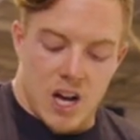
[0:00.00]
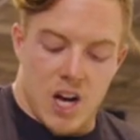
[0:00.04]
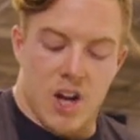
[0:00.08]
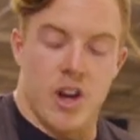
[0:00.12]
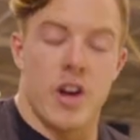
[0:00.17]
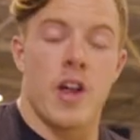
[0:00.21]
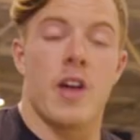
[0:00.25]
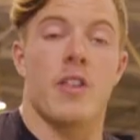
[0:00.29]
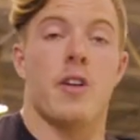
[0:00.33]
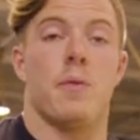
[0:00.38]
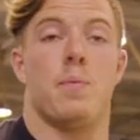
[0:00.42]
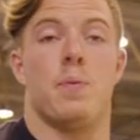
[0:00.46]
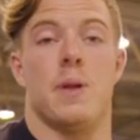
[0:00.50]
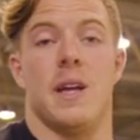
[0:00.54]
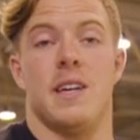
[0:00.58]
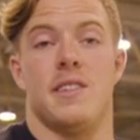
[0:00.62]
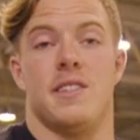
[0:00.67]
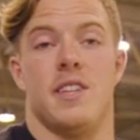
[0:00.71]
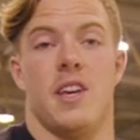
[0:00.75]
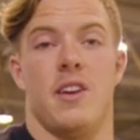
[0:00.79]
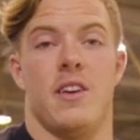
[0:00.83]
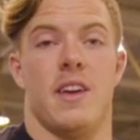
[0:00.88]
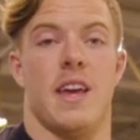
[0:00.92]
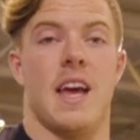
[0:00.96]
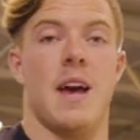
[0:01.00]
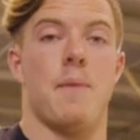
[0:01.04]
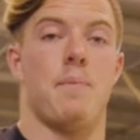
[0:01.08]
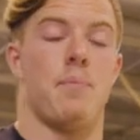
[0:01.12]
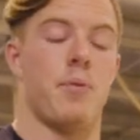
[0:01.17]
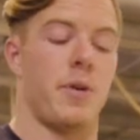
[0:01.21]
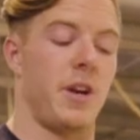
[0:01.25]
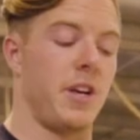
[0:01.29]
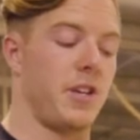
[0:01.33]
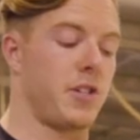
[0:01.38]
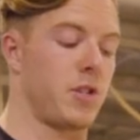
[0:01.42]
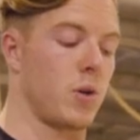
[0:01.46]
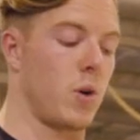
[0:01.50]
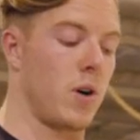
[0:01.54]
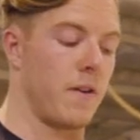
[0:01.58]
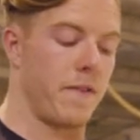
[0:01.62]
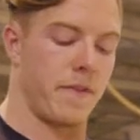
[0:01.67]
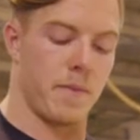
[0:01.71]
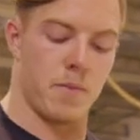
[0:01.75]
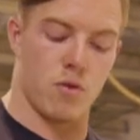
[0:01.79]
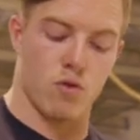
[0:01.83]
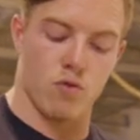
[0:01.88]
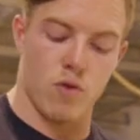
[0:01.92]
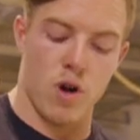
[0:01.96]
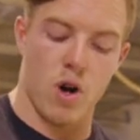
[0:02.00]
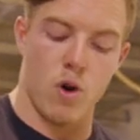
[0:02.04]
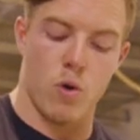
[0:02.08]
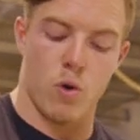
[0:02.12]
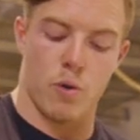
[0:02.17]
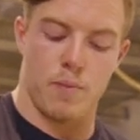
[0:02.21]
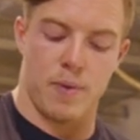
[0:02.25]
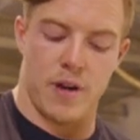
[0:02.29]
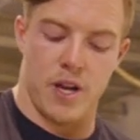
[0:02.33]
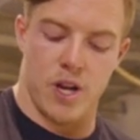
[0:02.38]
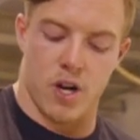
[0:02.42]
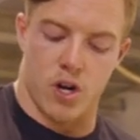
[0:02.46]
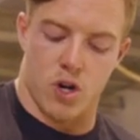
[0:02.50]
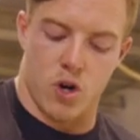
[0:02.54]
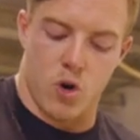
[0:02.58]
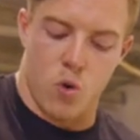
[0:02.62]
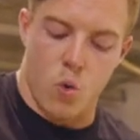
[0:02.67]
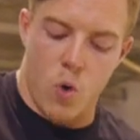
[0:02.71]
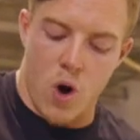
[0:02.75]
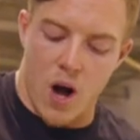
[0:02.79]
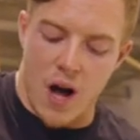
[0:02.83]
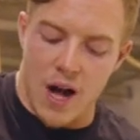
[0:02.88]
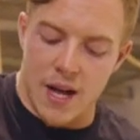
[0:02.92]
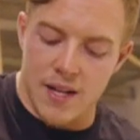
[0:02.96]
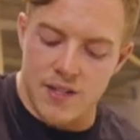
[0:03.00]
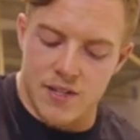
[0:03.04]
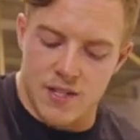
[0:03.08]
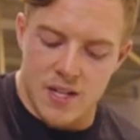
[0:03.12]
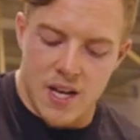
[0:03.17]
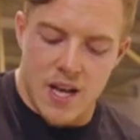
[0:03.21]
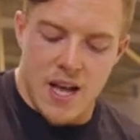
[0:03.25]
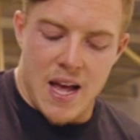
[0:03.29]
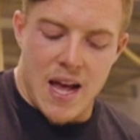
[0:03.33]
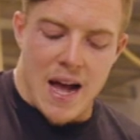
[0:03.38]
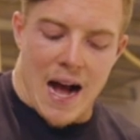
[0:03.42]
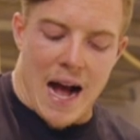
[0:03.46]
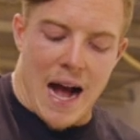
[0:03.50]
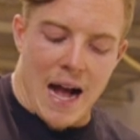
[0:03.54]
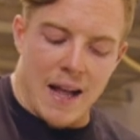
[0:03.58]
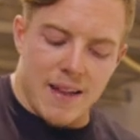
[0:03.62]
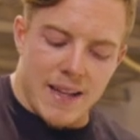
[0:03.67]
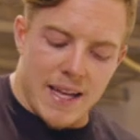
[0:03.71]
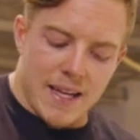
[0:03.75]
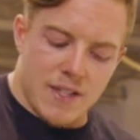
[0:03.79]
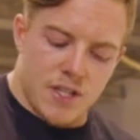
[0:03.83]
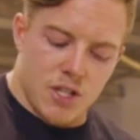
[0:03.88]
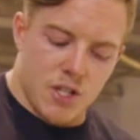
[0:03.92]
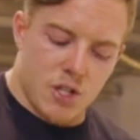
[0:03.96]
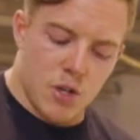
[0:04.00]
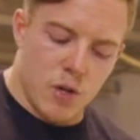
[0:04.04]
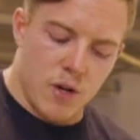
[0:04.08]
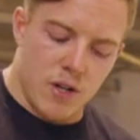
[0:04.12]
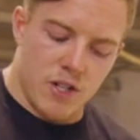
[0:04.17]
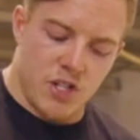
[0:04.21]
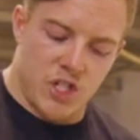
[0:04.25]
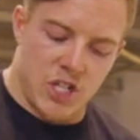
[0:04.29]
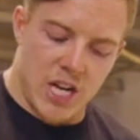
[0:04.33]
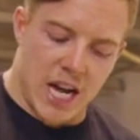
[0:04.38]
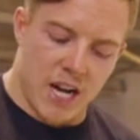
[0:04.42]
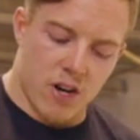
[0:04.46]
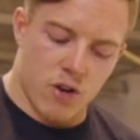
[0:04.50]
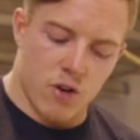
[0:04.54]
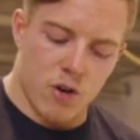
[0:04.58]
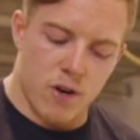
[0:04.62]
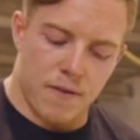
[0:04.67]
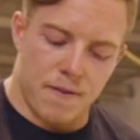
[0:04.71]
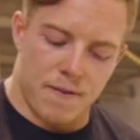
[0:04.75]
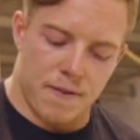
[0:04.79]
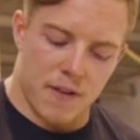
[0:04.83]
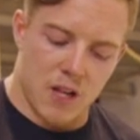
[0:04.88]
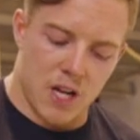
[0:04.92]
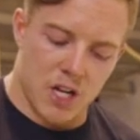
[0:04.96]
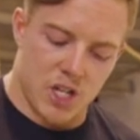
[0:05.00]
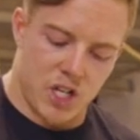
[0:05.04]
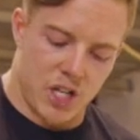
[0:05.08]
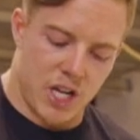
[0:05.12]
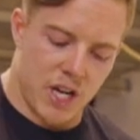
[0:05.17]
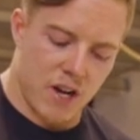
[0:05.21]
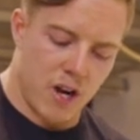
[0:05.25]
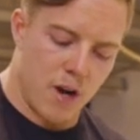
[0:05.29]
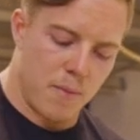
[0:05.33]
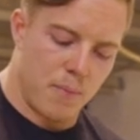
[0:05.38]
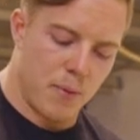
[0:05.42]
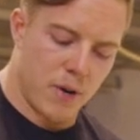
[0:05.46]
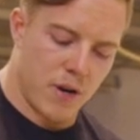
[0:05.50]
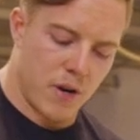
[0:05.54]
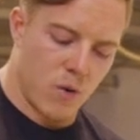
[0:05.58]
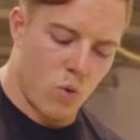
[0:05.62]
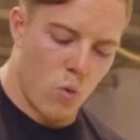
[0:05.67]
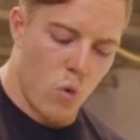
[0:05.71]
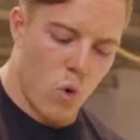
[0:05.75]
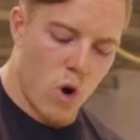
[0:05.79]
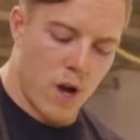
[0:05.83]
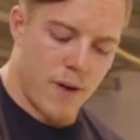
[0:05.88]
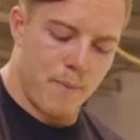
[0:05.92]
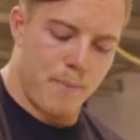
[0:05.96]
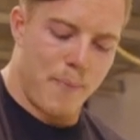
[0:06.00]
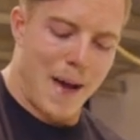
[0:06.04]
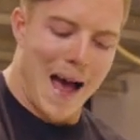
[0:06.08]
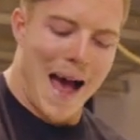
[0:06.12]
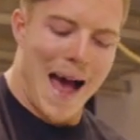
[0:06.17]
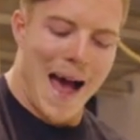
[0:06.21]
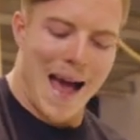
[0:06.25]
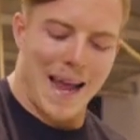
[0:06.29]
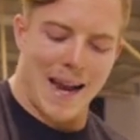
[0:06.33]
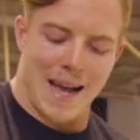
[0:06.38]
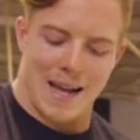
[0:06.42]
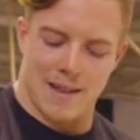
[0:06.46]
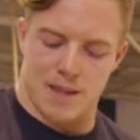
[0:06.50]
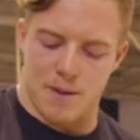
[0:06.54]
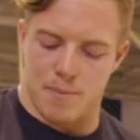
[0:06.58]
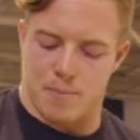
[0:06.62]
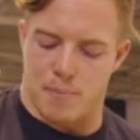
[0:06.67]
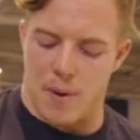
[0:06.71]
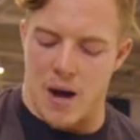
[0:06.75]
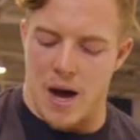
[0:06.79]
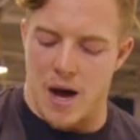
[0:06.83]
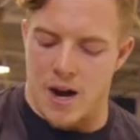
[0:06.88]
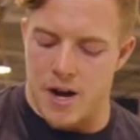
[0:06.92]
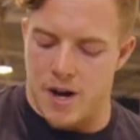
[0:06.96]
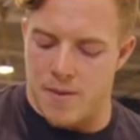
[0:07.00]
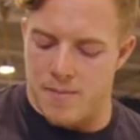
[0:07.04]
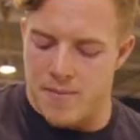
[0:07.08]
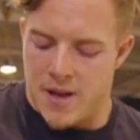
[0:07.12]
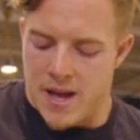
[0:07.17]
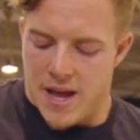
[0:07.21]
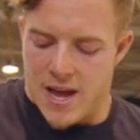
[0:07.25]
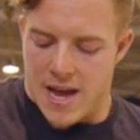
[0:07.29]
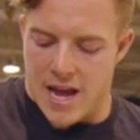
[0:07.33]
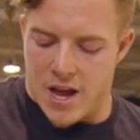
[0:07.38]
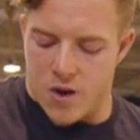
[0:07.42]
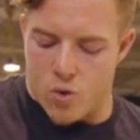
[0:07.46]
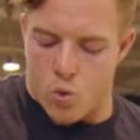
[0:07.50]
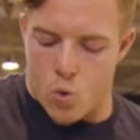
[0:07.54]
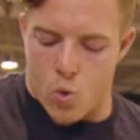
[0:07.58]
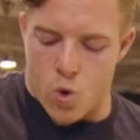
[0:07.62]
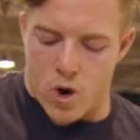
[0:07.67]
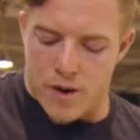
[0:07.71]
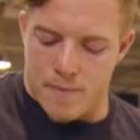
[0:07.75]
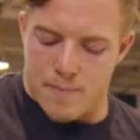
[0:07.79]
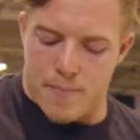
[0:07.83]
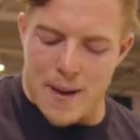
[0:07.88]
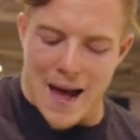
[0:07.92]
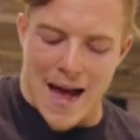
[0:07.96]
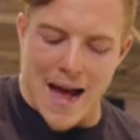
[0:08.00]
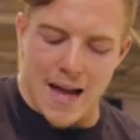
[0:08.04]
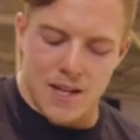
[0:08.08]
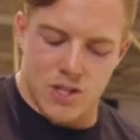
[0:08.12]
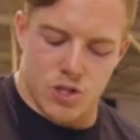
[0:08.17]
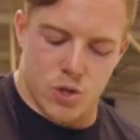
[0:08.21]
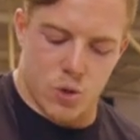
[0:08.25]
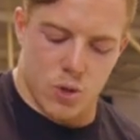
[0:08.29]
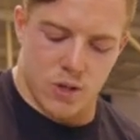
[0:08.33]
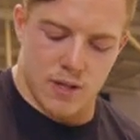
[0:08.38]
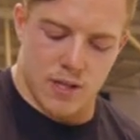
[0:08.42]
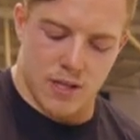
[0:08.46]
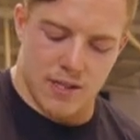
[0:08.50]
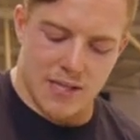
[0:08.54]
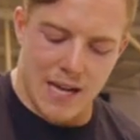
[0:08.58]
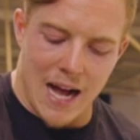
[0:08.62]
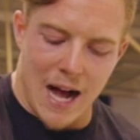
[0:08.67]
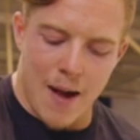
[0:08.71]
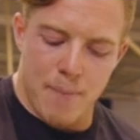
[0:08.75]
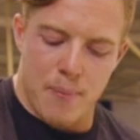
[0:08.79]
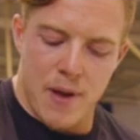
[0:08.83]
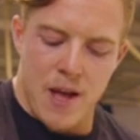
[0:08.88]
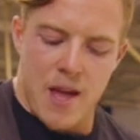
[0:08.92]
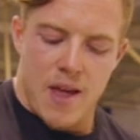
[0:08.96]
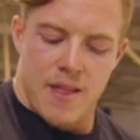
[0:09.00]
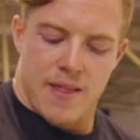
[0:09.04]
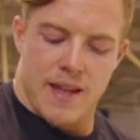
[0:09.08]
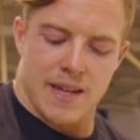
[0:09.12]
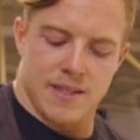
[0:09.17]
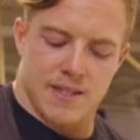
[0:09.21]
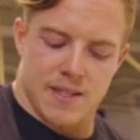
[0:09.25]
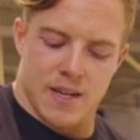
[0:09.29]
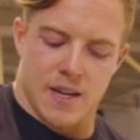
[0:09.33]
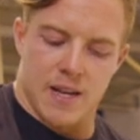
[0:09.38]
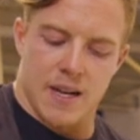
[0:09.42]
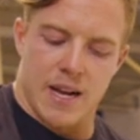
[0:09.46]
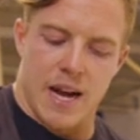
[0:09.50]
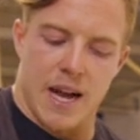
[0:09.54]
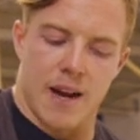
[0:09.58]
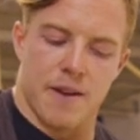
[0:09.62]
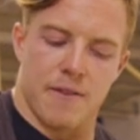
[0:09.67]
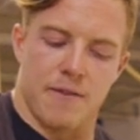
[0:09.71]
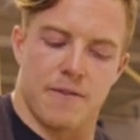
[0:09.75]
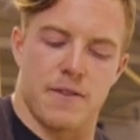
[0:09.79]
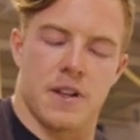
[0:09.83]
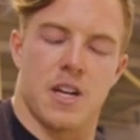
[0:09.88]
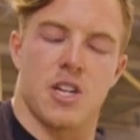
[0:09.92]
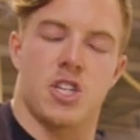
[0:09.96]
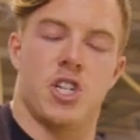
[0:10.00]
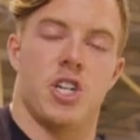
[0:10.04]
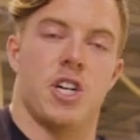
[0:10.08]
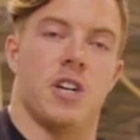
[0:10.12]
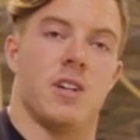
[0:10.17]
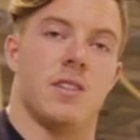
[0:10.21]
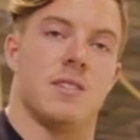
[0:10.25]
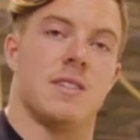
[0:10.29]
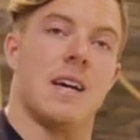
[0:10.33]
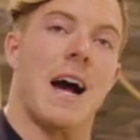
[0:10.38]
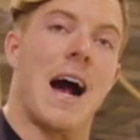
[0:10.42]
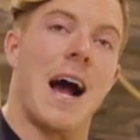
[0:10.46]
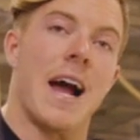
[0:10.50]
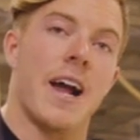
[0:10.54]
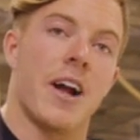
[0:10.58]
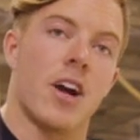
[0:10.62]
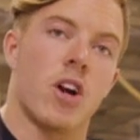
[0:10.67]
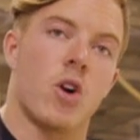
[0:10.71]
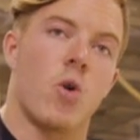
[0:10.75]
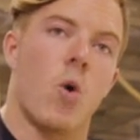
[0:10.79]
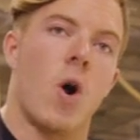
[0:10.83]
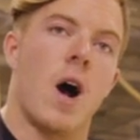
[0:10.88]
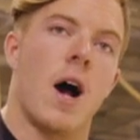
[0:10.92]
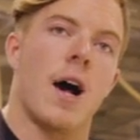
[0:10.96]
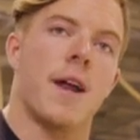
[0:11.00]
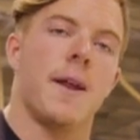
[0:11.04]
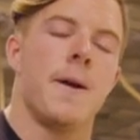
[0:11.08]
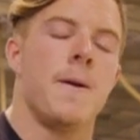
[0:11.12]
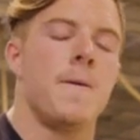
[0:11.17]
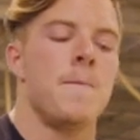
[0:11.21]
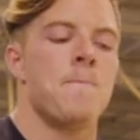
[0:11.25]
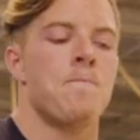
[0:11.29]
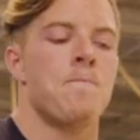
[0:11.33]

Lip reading: Another place that you can get pretty sore from a row would be your quads. I like to do a general flush here. I'll put one pad at the bottom and one pad toward the top. That's gonna kind of flush your entire quad.